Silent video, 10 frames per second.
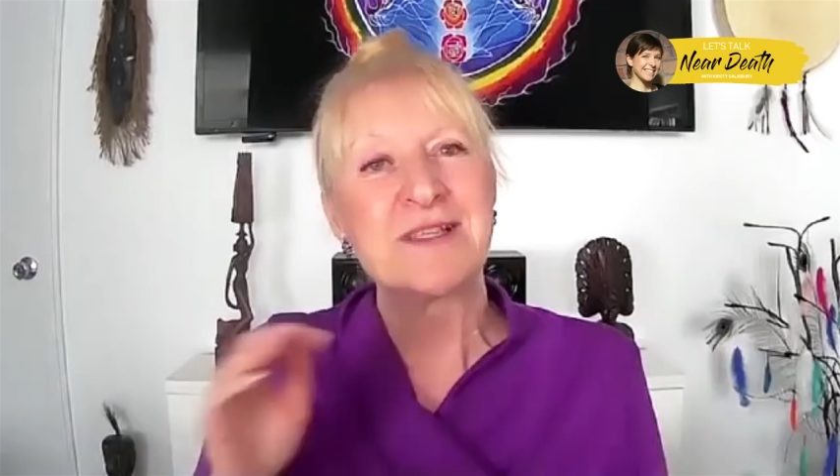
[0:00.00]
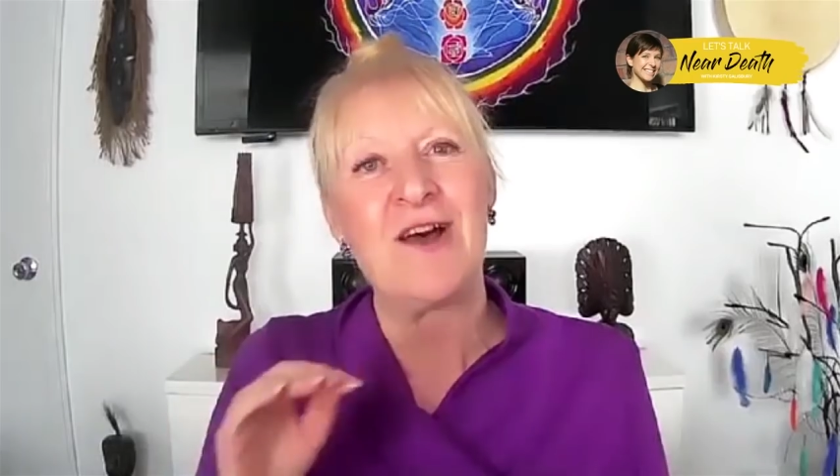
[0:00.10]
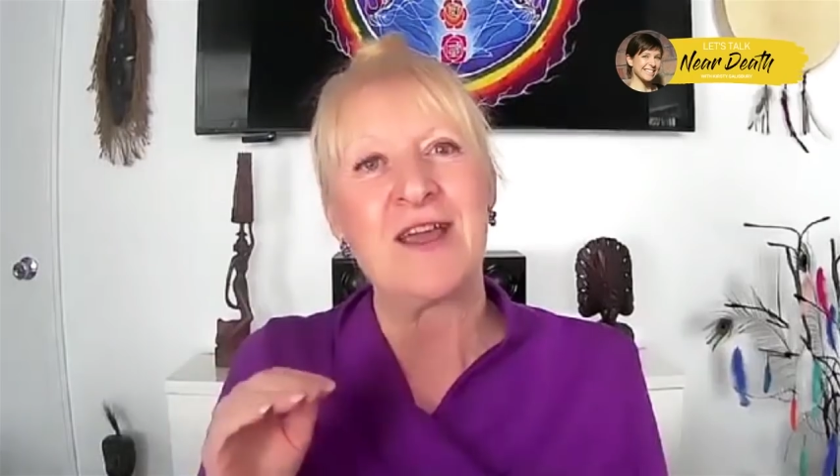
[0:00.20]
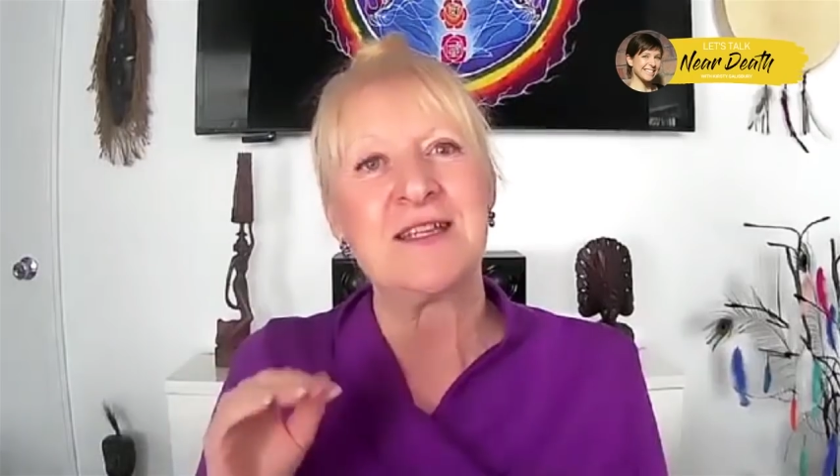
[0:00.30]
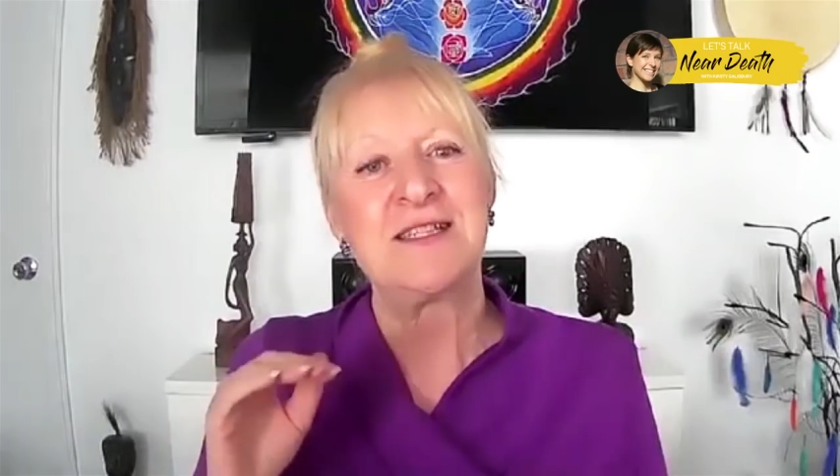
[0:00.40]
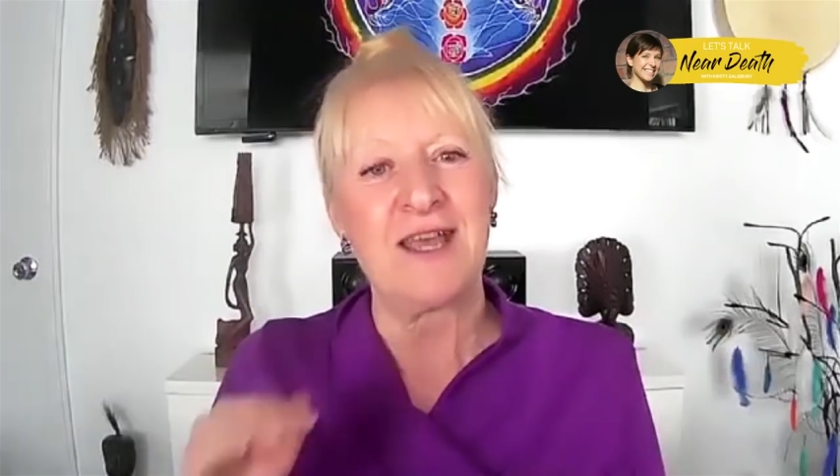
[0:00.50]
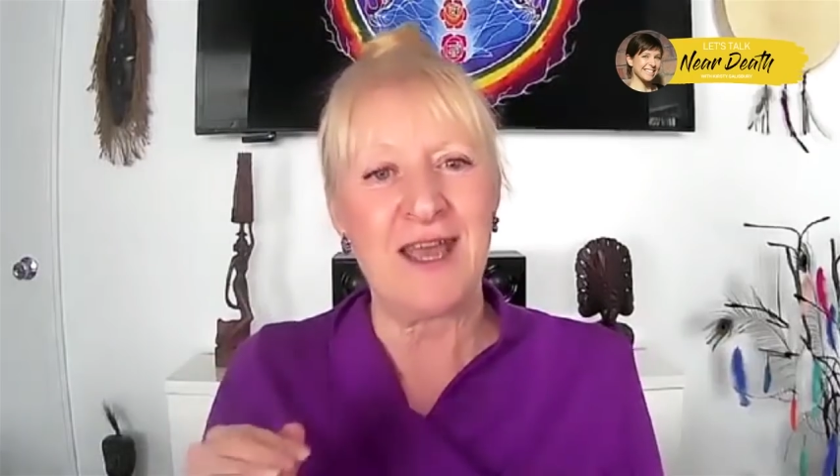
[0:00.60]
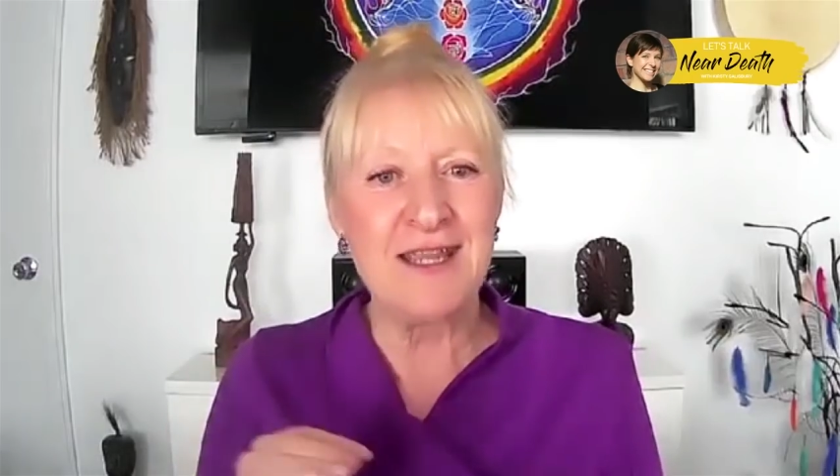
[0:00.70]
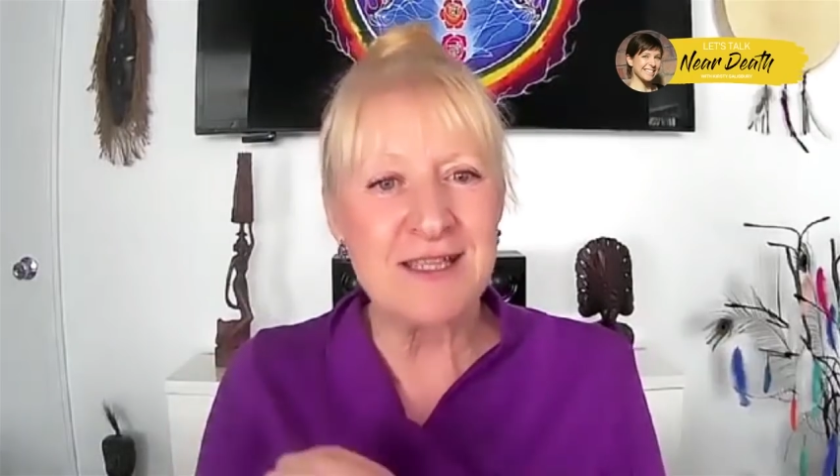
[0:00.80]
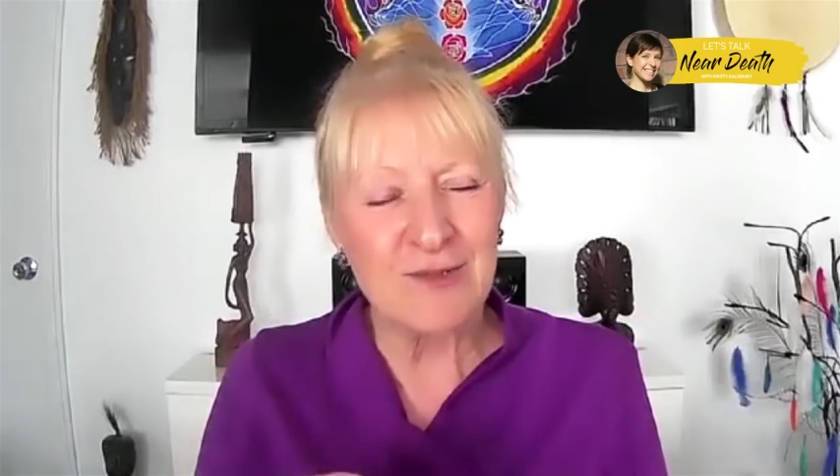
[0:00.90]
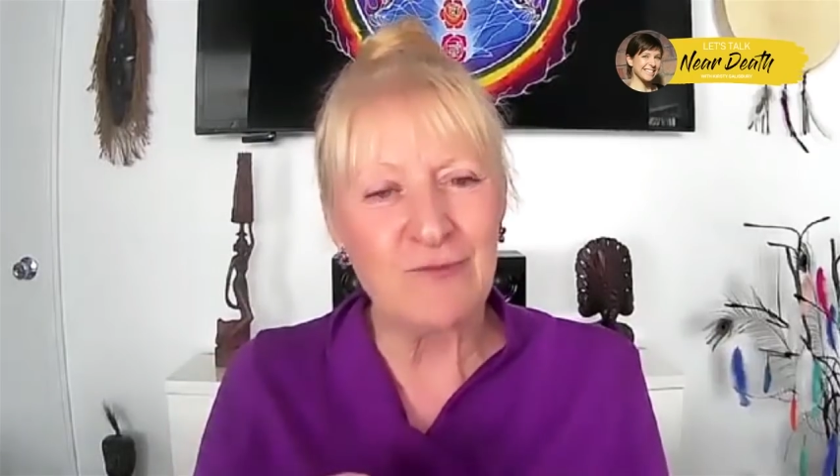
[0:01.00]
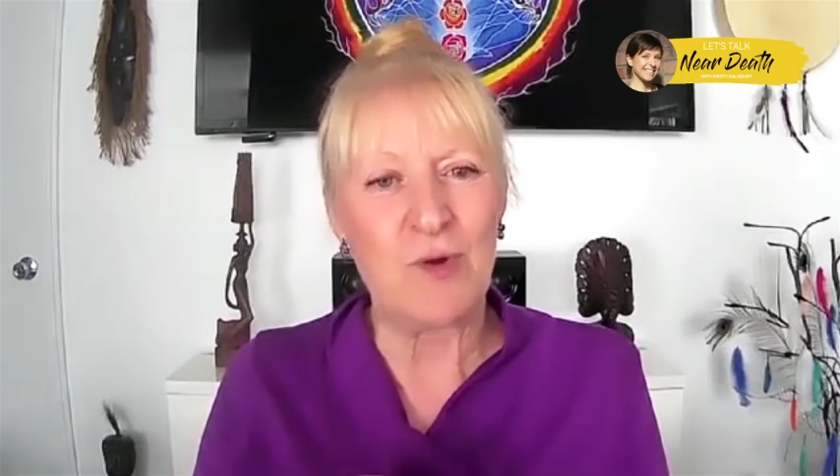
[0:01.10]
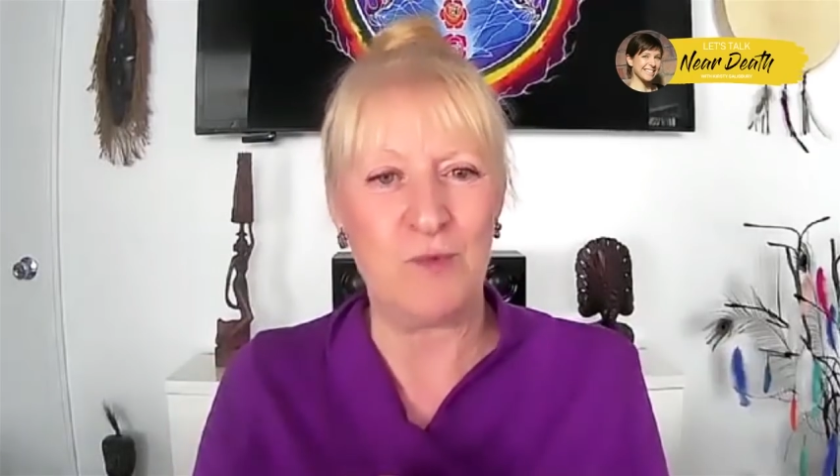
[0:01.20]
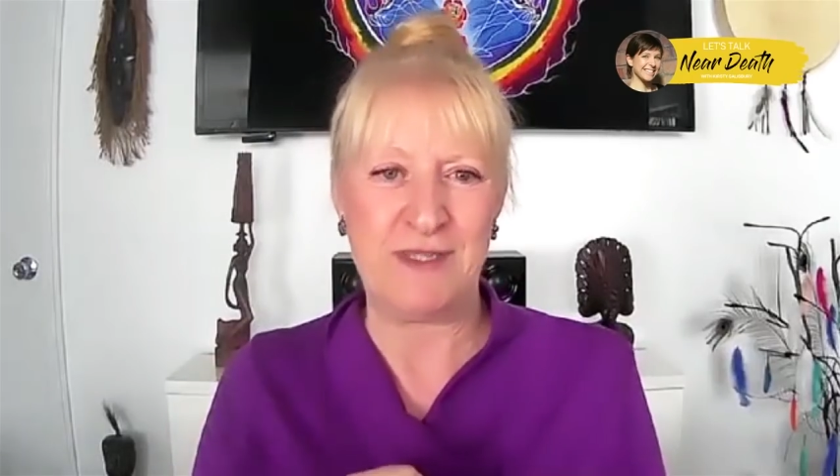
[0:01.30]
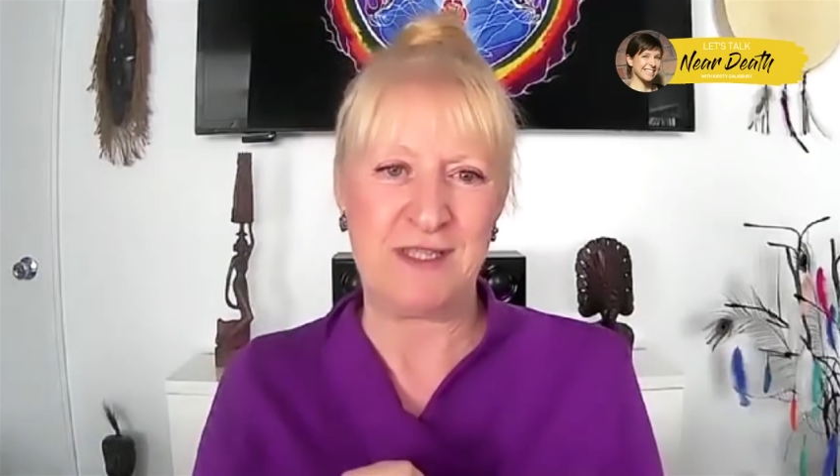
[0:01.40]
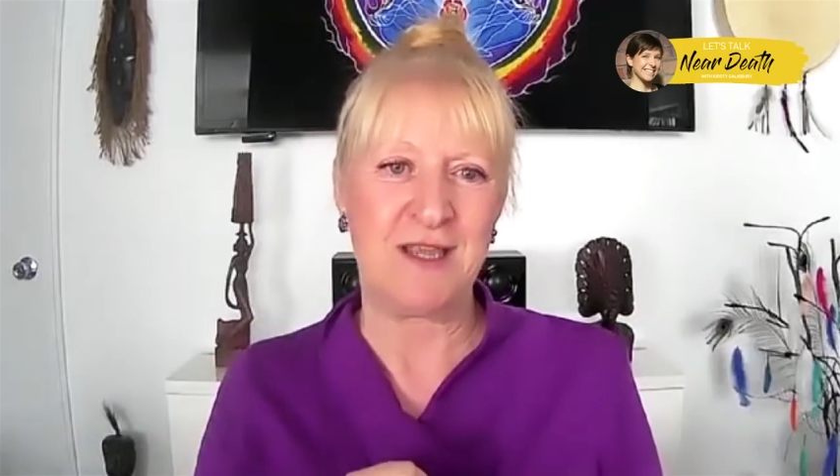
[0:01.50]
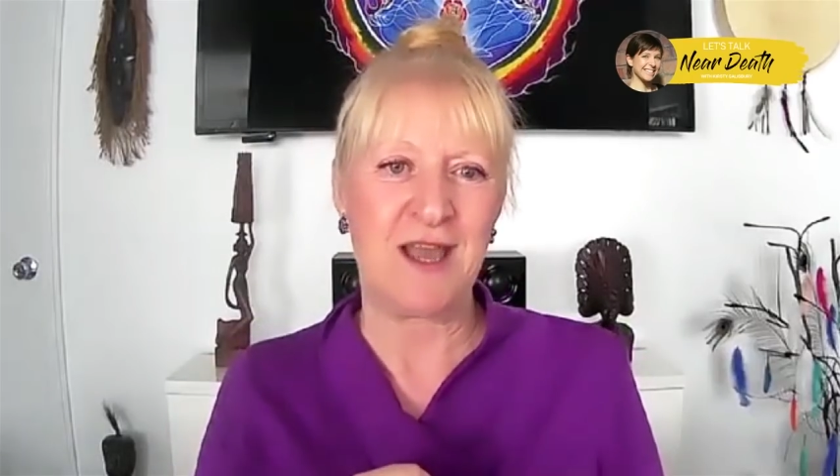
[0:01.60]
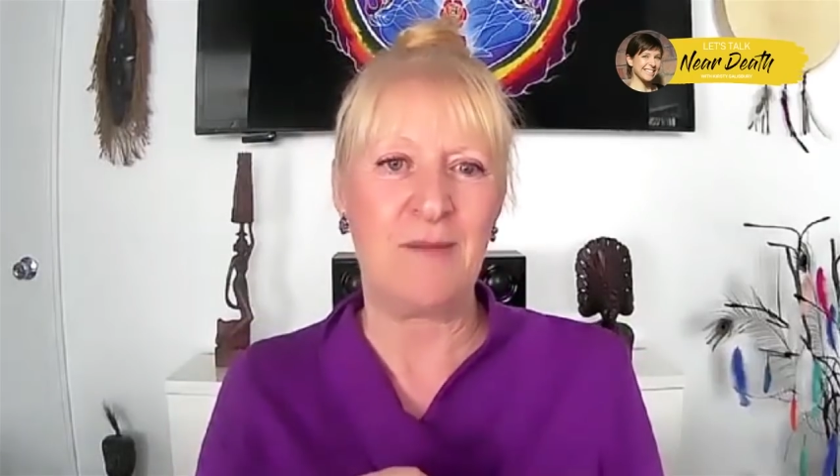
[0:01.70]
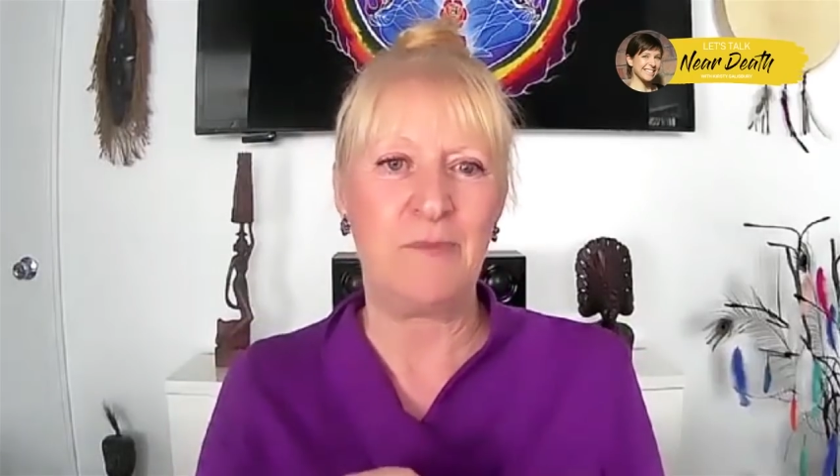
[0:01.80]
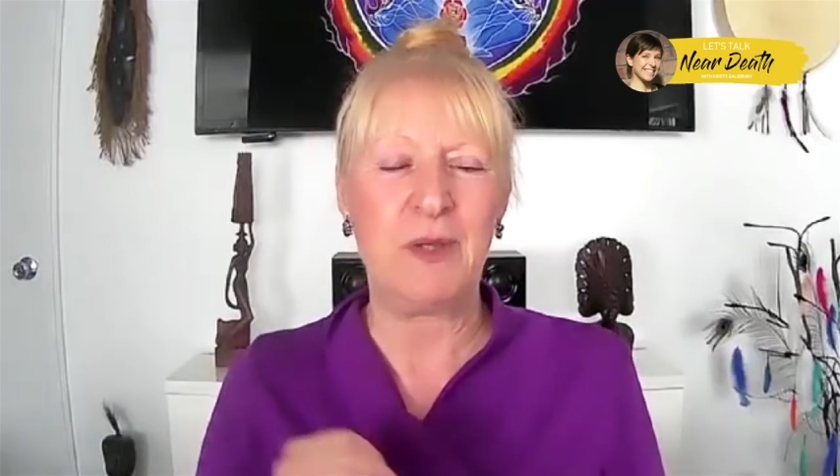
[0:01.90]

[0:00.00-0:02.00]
like a taste of what was to come,